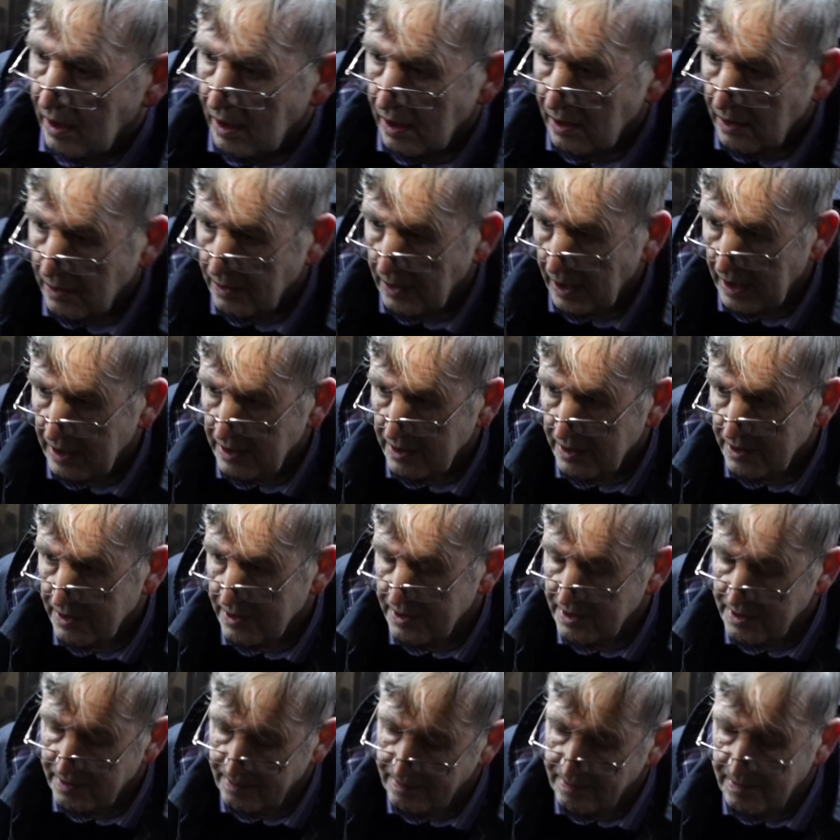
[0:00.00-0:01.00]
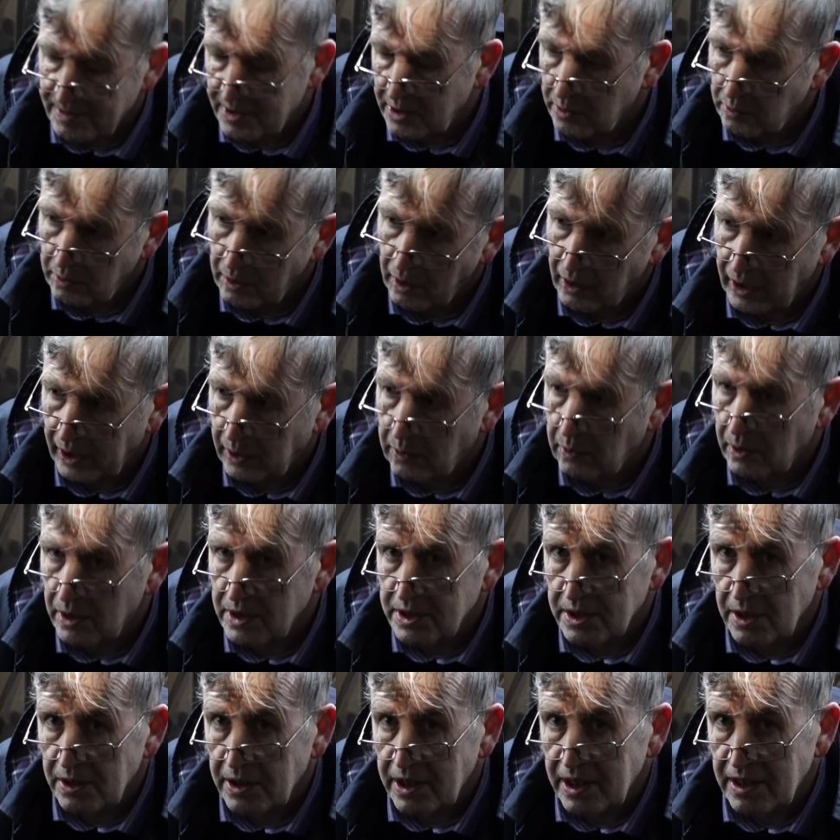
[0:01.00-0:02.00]
then do
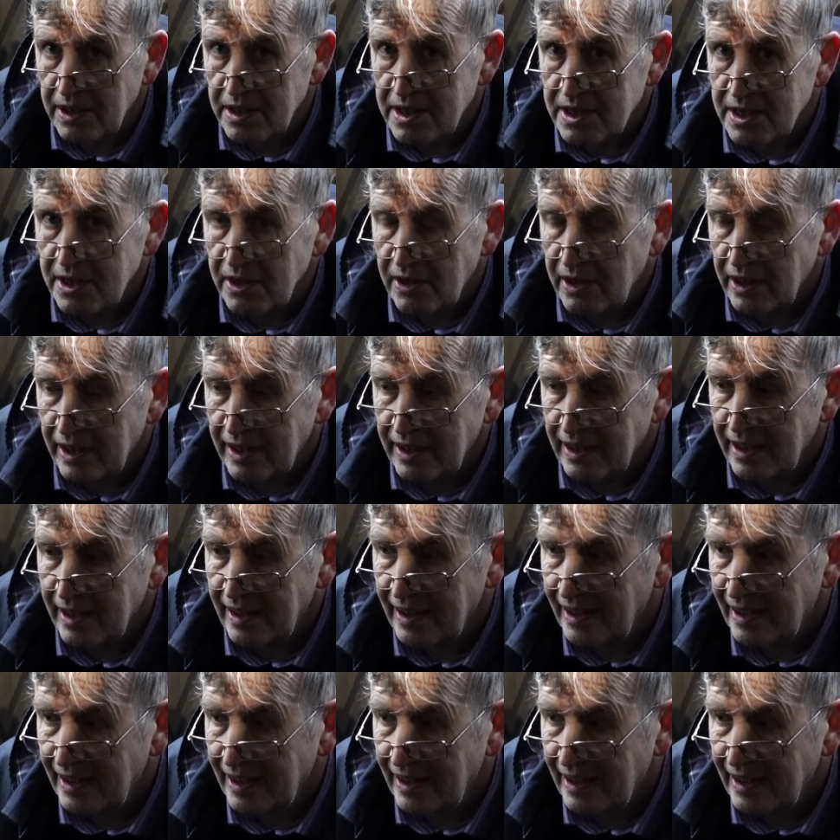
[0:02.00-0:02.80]
likewise on the other side,